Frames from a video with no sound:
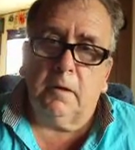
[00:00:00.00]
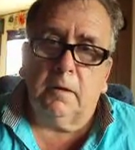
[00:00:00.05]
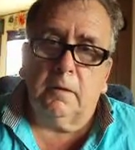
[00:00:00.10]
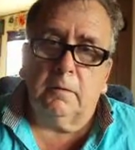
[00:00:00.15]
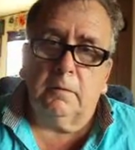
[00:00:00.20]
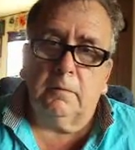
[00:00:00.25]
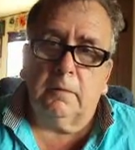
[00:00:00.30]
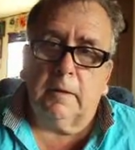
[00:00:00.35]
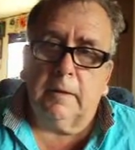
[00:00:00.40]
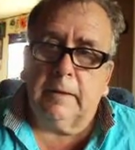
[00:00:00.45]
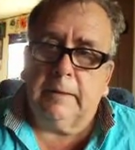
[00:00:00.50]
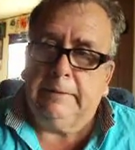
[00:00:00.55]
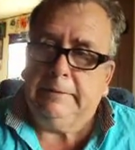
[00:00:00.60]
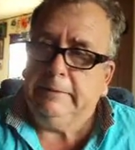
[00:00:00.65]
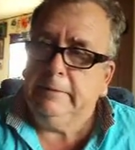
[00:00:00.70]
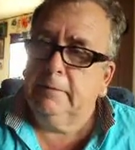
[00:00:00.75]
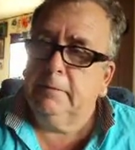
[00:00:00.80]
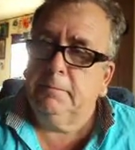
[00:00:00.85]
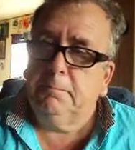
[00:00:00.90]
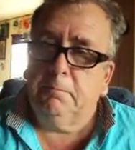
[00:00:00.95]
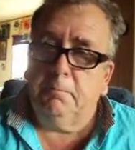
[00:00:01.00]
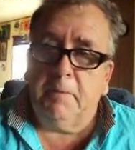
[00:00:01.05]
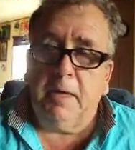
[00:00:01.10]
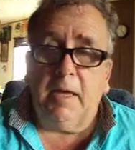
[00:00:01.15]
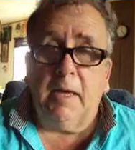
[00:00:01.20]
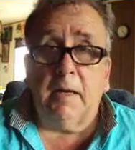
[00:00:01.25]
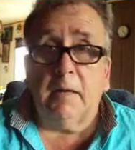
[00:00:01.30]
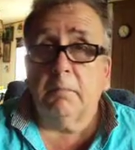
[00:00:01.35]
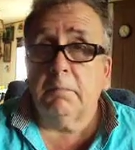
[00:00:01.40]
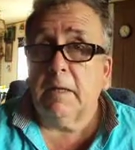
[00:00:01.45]
you know,
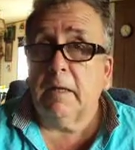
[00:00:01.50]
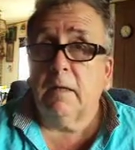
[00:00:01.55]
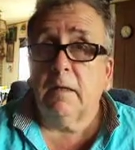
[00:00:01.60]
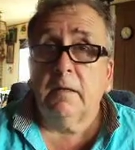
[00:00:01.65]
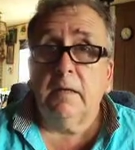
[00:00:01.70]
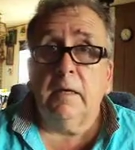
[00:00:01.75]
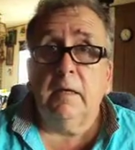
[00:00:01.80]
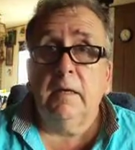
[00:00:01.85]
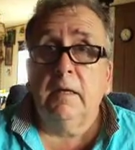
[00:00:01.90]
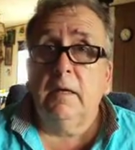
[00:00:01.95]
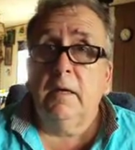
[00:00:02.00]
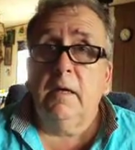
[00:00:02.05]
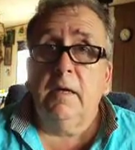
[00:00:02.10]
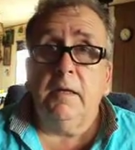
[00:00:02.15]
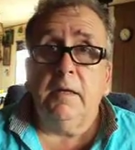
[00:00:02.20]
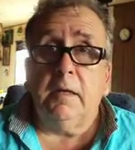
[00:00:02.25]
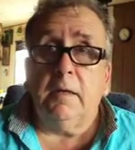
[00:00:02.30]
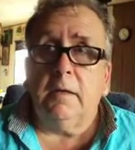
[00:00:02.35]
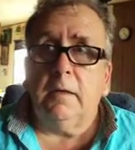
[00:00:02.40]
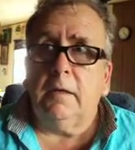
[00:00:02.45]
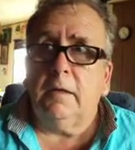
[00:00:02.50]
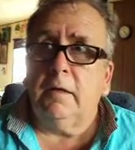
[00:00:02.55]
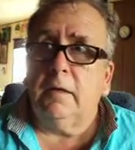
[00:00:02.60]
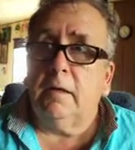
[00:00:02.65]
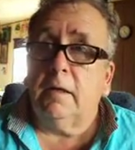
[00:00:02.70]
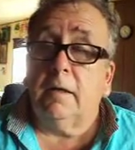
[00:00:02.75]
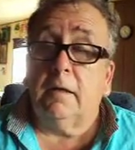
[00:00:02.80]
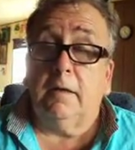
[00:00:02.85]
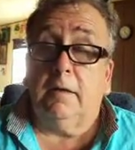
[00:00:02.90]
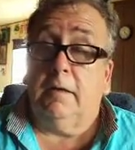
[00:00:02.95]
man, I'm telling you, you
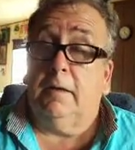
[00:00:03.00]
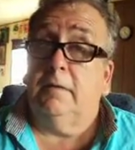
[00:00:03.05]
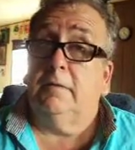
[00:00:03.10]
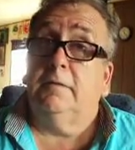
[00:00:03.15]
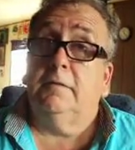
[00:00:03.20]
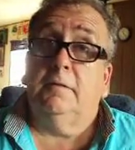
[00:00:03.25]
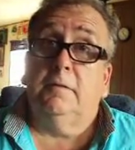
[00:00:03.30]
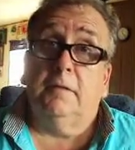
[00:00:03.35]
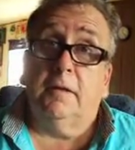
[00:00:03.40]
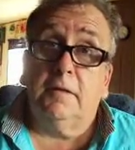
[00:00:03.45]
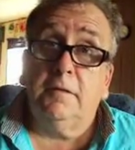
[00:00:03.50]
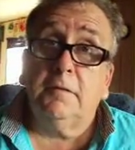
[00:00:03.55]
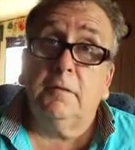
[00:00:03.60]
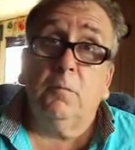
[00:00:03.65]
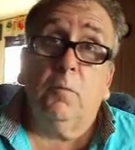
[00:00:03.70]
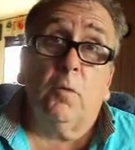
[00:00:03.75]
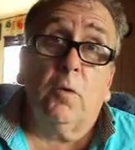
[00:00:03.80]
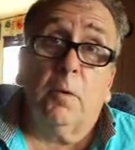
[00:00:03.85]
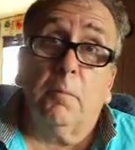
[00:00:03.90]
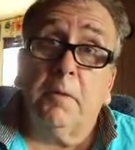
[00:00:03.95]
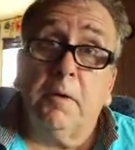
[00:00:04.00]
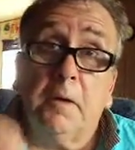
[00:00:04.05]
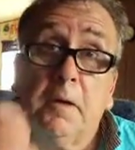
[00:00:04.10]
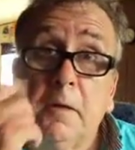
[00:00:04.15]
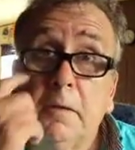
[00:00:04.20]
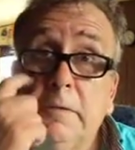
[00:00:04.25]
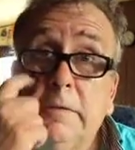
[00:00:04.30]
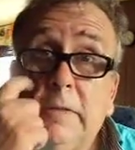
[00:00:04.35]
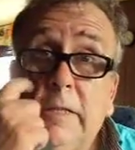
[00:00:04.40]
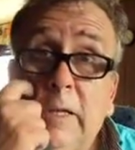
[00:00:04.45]
get in there and it's nice and
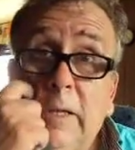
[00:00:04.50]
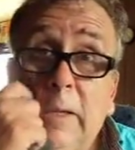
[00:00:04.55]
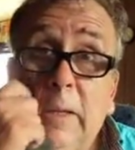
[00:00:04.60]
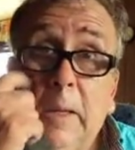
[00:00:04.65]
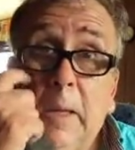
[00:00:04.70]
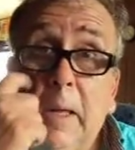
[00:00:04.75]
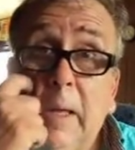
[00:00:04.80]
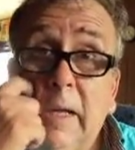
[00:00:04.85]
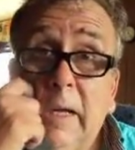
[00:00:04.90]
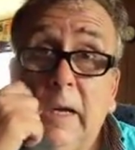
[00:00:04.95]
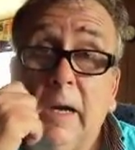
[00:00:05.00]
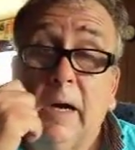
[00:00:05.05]
warm and toasty